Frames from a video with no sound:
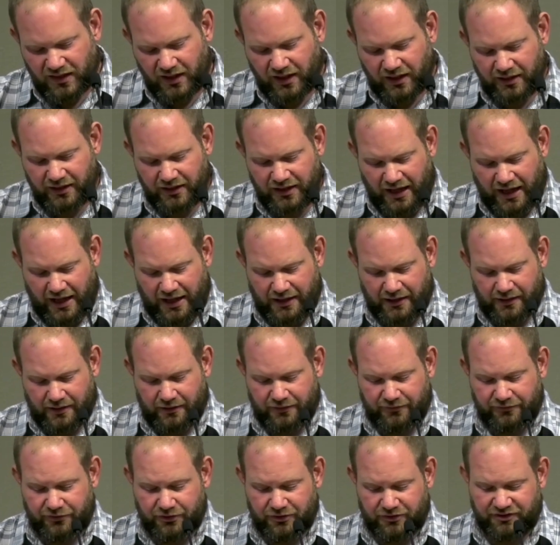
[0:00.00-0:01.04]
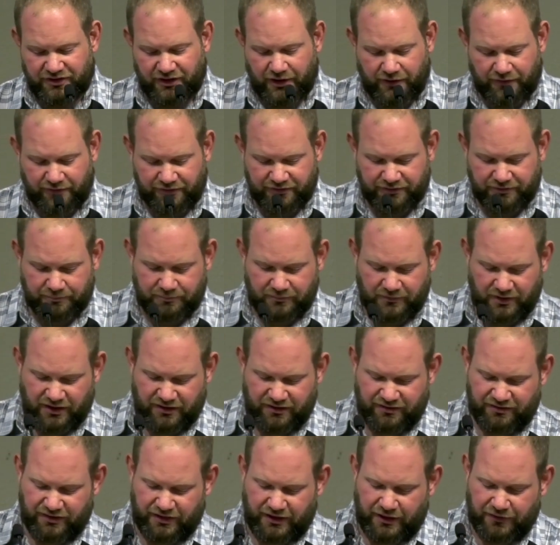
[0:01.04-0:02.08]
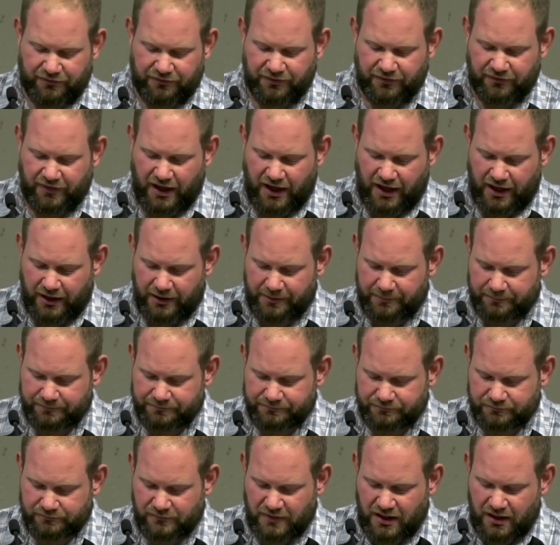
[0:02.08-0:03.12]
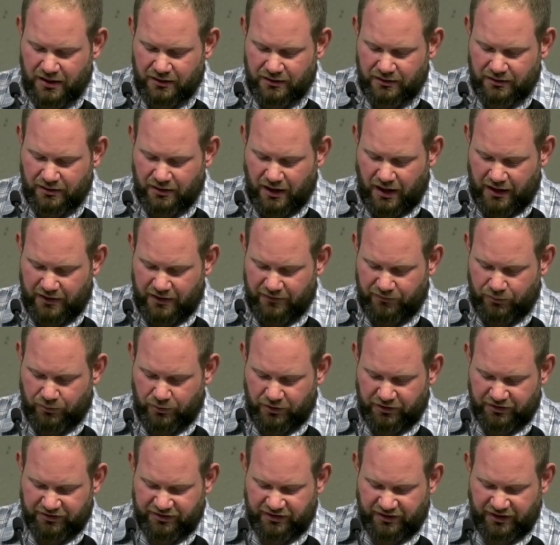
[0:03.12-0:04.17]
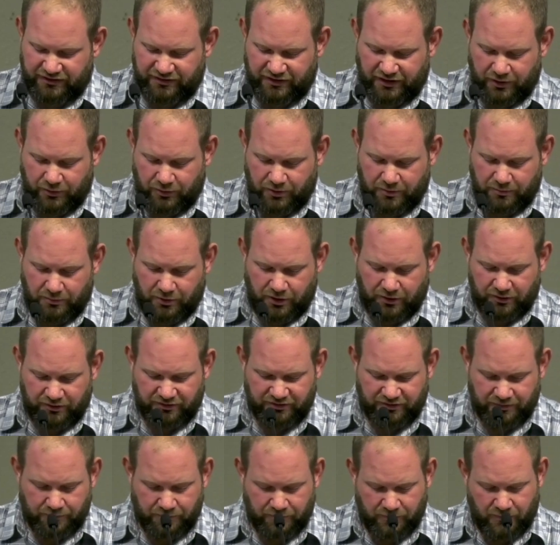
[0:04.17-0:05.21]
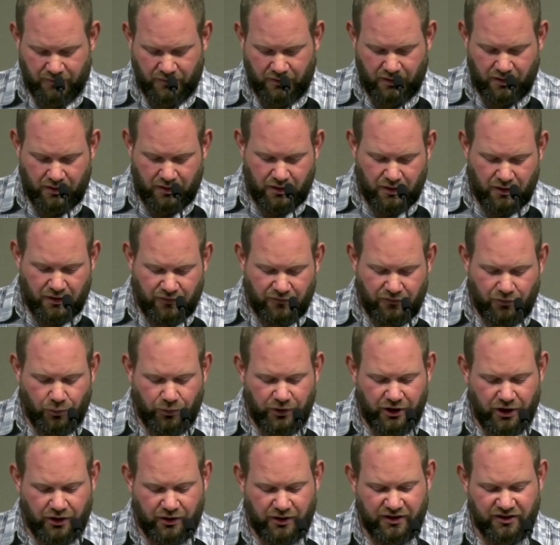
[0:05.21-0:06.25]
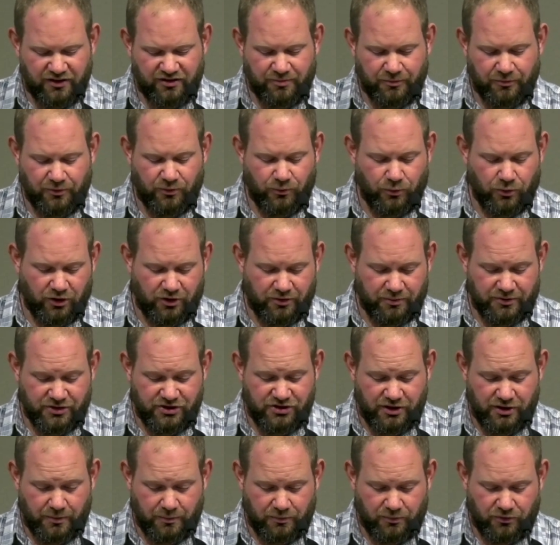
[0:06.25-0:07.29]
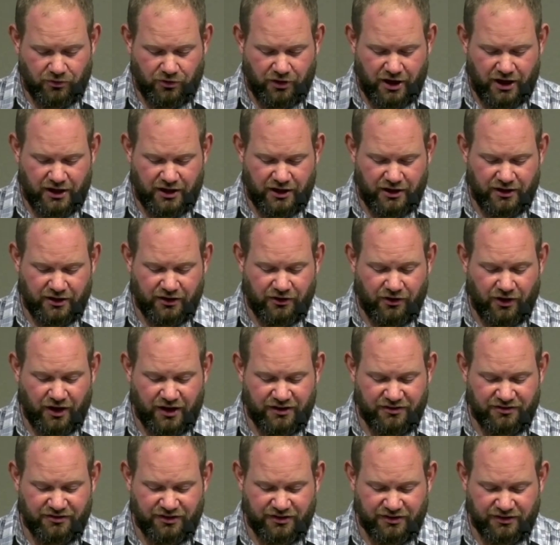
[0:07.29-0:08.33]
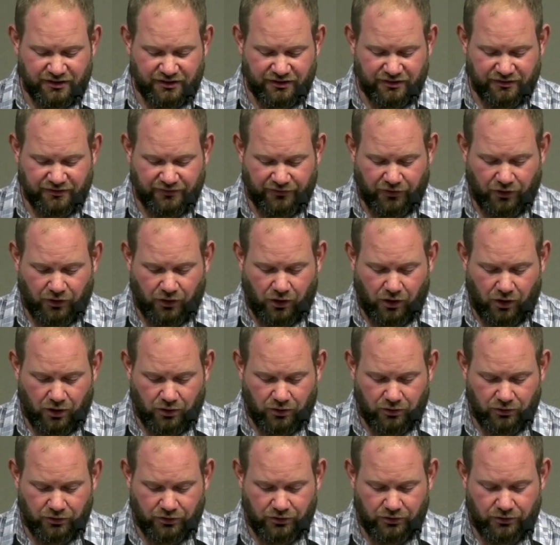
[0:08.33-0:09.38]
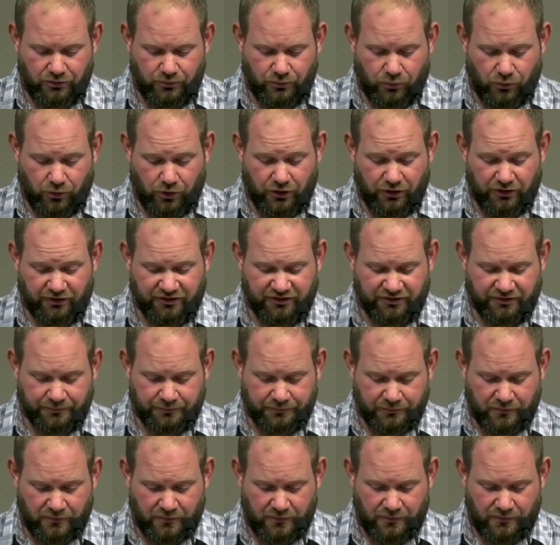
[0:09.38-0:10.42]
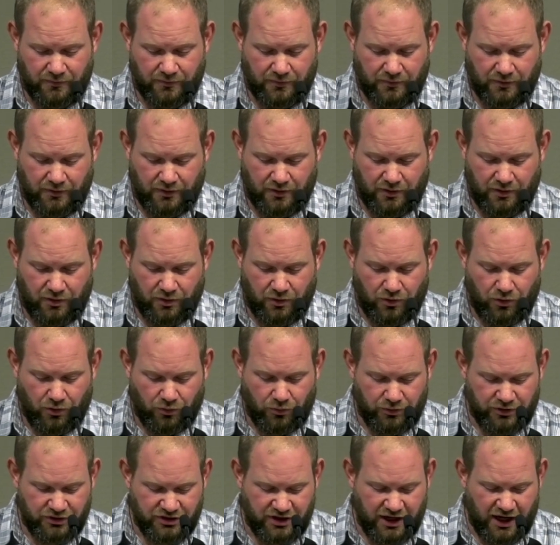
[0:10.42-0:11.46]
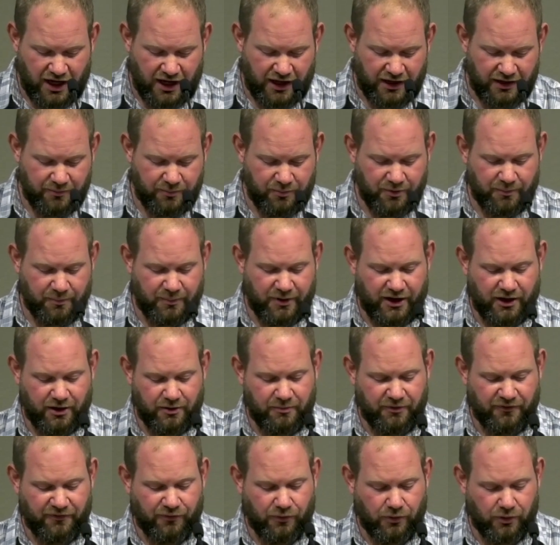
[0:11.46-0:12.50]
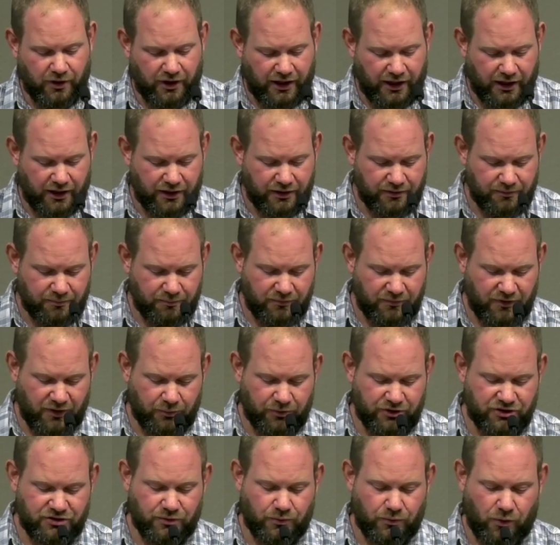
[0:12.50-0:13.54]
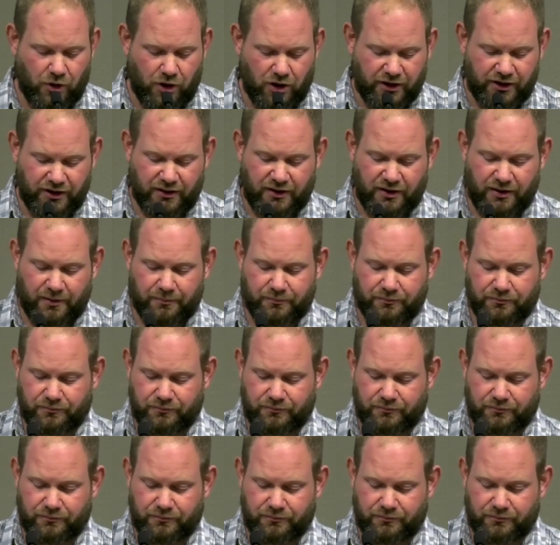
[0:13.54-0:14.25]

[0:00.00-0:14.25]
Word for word: and not of yourselves. It is the gift of God, not of works, lest anyone boast. For we are his workmanship, created in Christ Jesus for all good works, which God prepared beforehand that we should walk in them.